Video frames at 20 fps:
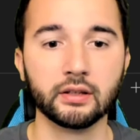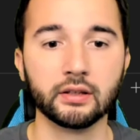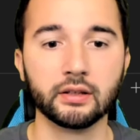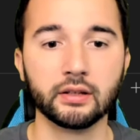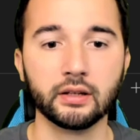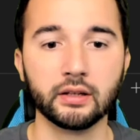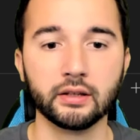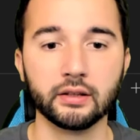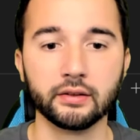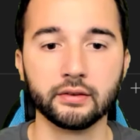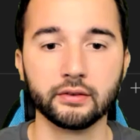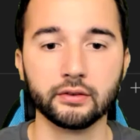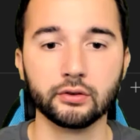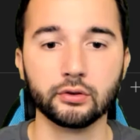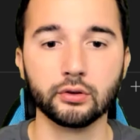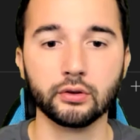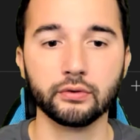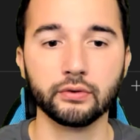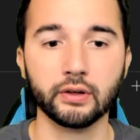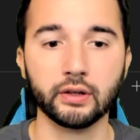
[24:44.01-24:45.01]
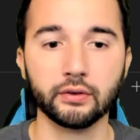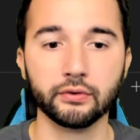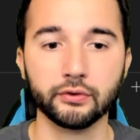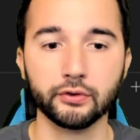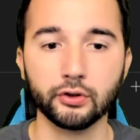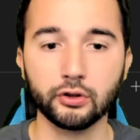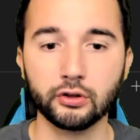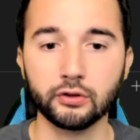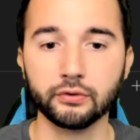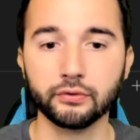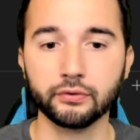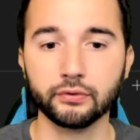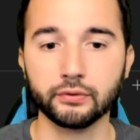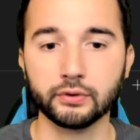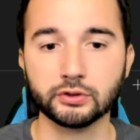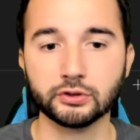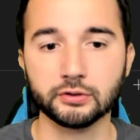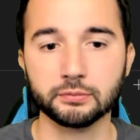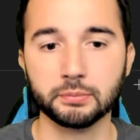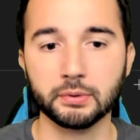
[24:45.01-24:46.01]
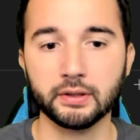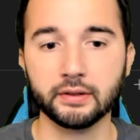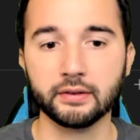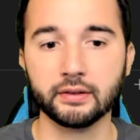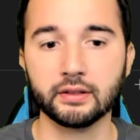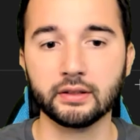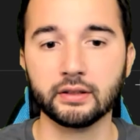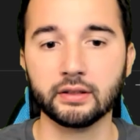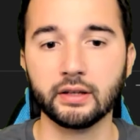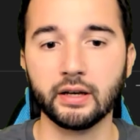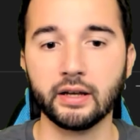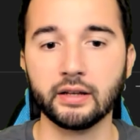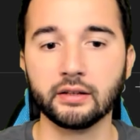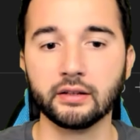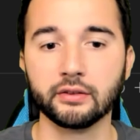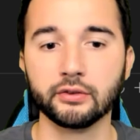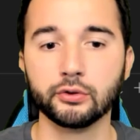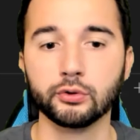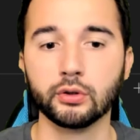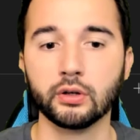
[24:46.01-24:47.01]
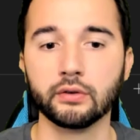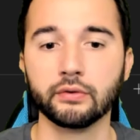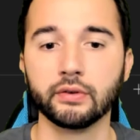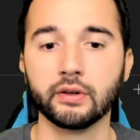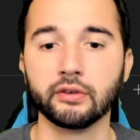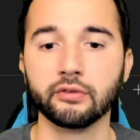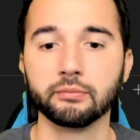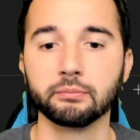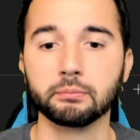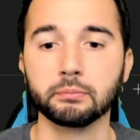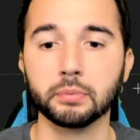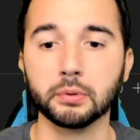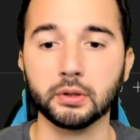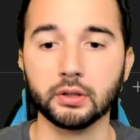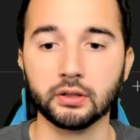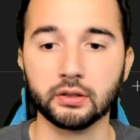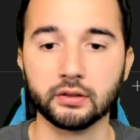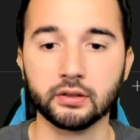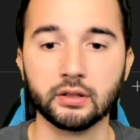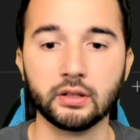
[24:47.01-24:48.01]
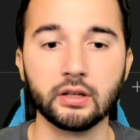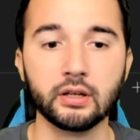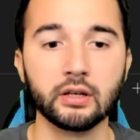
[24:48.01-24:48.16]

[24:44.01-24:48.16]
There is UI5 serve, which is basically, and there's UI5 build.